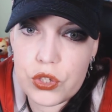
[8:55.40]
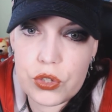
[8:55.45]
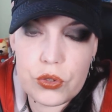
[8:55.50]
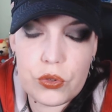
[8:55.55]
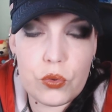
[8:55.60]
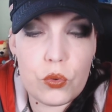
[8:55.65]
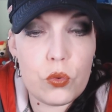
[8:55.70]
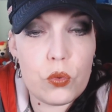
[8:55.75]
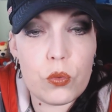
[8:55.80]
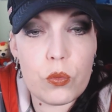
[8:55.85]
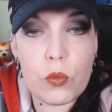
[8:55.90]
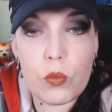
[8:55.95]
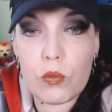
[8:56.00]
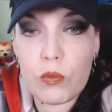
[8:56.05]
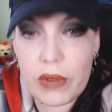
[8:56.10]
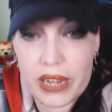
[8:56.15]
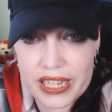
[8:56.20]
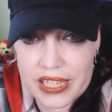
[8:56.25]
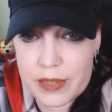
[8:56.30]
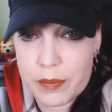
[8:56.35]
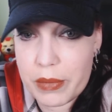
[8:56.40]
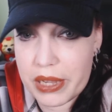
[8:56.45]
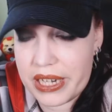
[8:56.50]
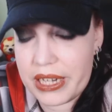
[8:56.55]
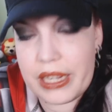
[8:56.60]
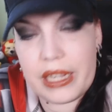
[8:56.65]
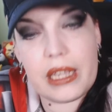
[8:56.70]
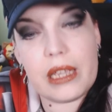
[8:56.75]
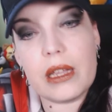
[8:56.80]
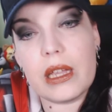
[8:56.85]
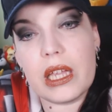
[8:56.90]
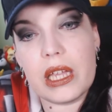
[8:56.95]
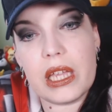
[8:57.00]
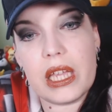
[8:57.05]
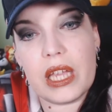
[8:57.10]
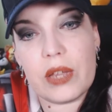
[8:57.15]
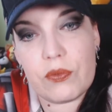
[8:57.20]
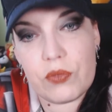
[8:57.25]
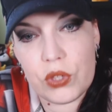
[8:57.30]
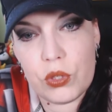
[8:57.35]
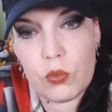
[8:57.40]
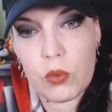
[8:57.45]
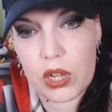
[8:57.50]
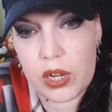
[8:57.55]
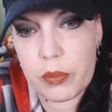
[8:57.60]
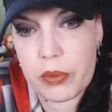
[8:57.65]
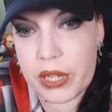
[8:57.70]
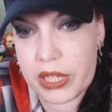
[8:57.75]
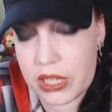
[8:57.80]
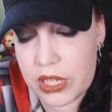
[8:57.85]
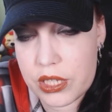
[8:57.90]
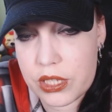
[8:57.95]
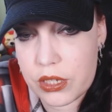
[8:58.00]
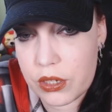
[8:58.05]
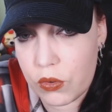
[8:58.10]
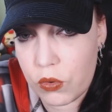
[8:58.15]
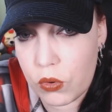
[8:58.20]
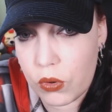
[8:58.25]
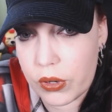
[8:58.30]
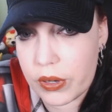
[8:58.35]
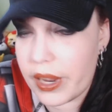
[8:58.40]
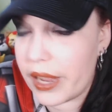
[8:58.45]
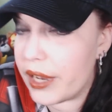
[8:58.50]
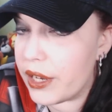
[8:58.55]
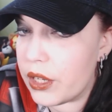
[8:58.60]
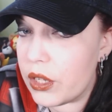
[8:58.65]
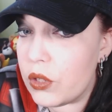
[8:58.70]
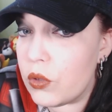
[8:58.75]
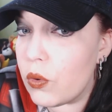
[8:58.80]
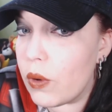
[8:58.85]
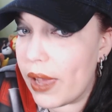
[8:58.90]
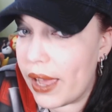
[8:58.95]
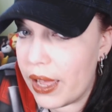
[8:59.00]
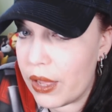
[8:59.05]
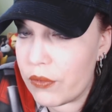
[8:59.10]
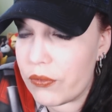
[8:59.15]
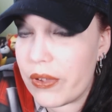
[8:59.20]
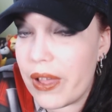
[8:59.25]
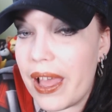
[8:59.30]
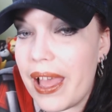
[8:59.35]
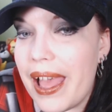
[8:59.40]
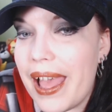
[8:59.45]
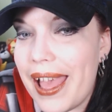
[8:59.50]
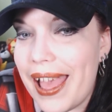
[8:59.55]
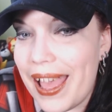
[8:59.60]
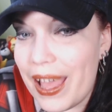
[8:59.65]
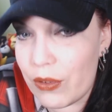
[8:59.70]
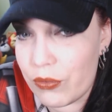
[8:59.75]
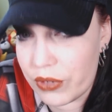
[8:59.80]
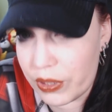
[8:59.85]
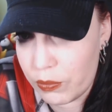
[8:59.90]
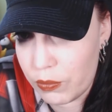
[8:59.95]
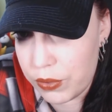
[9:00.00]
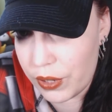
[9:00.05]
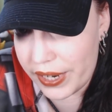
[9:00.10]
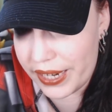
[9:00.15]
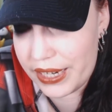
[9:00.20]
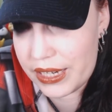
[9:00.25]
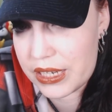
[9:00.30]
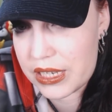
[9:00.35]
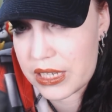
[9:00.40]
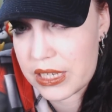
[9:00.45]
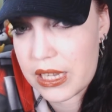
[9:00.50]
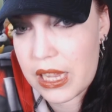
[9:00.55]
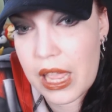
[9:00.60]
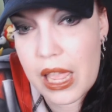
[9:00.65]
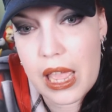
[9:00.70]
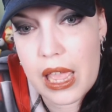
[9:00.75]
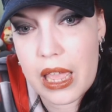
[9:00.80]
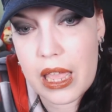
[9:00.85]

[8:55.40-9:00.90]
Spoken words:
to raise money if you want to bring this to court, and you have every right